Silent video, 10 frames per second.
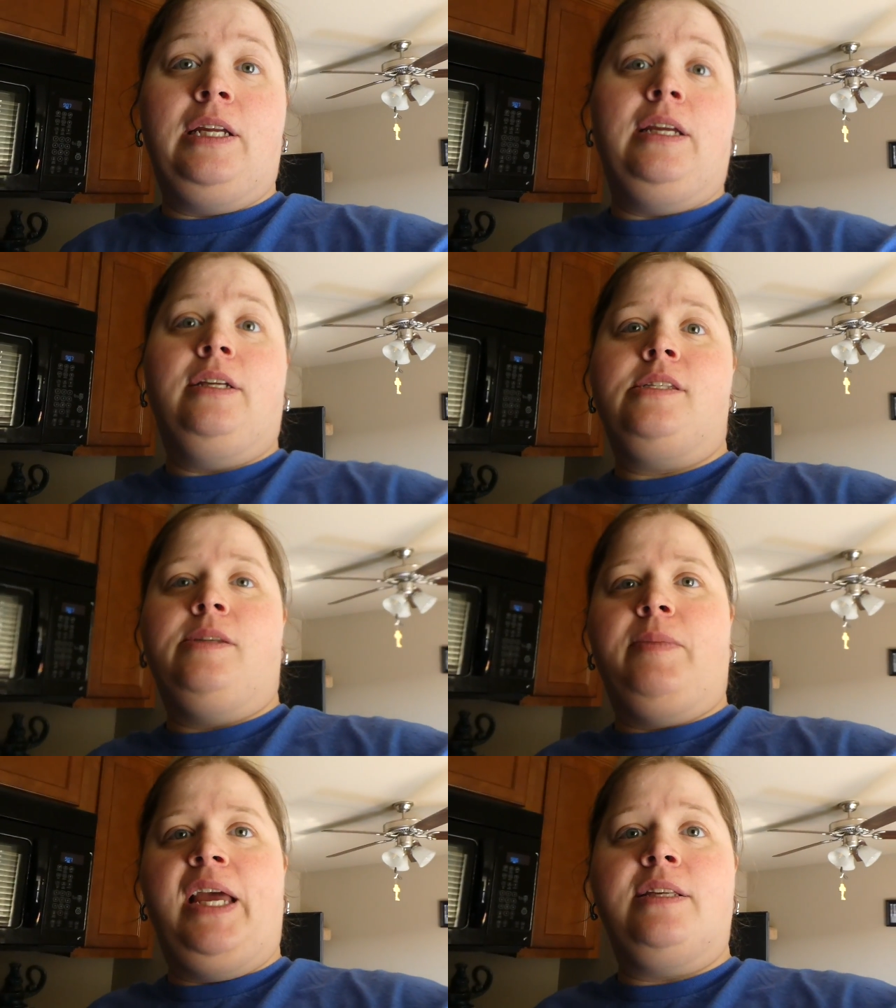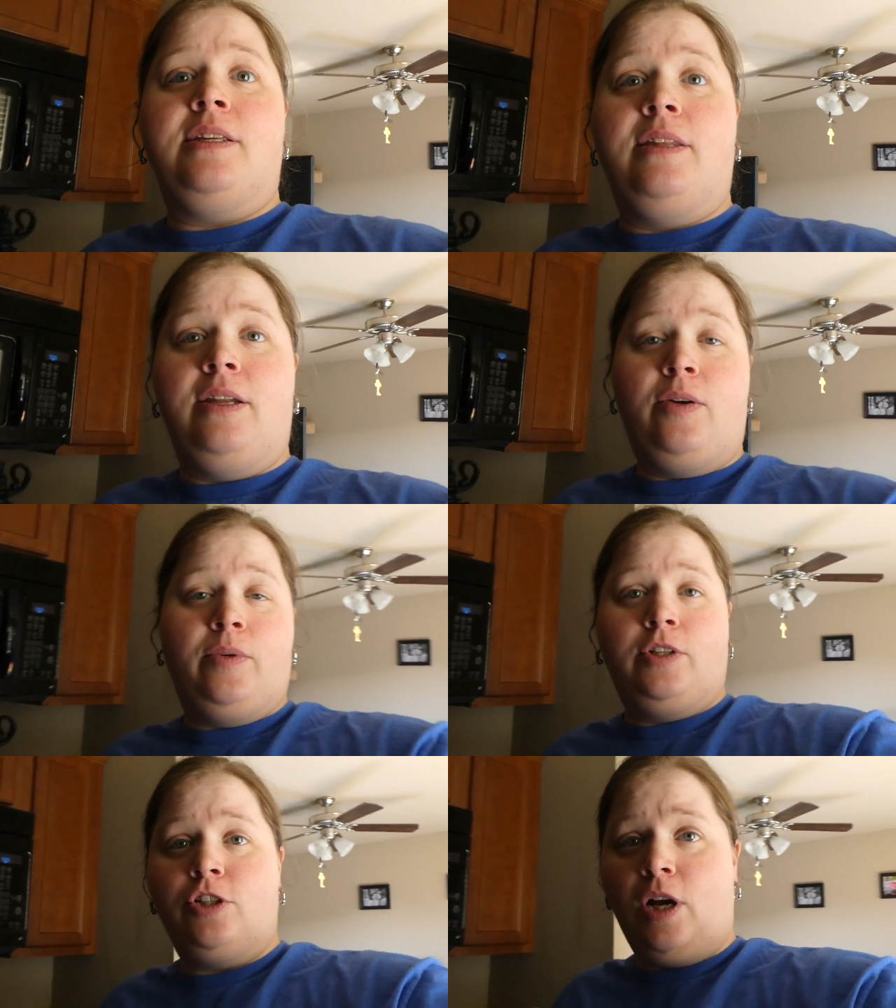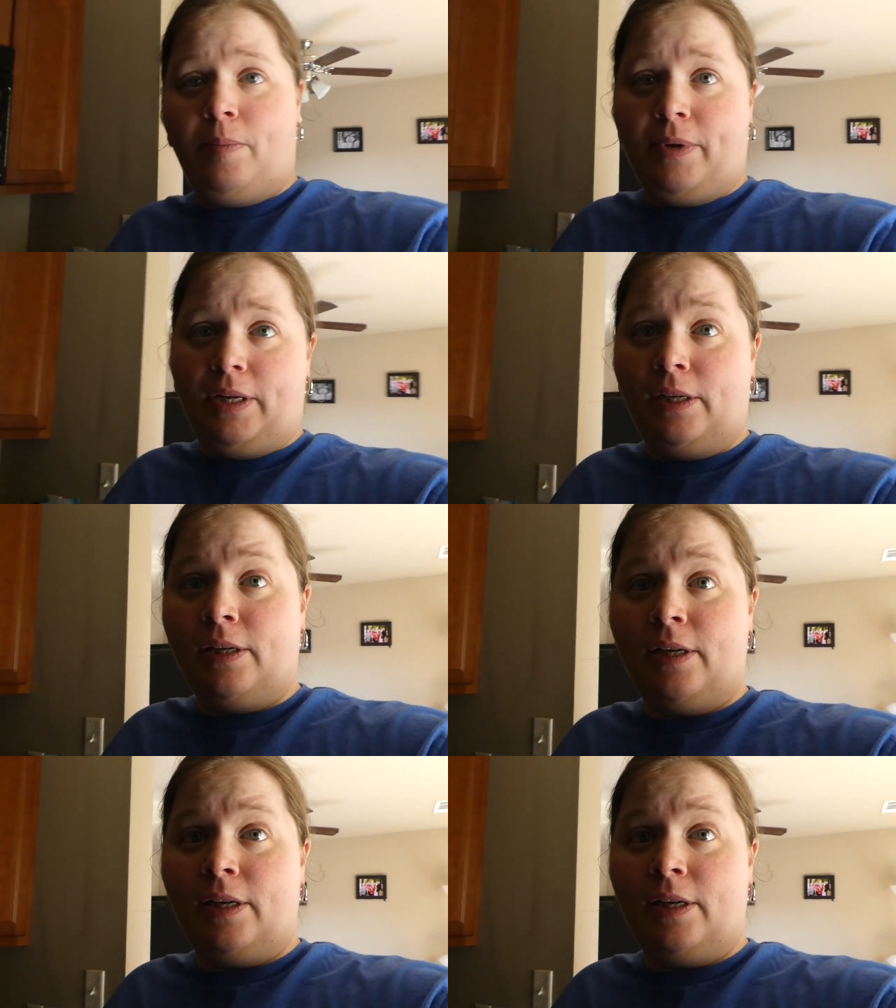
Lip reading: get some gas, and then I went shopping,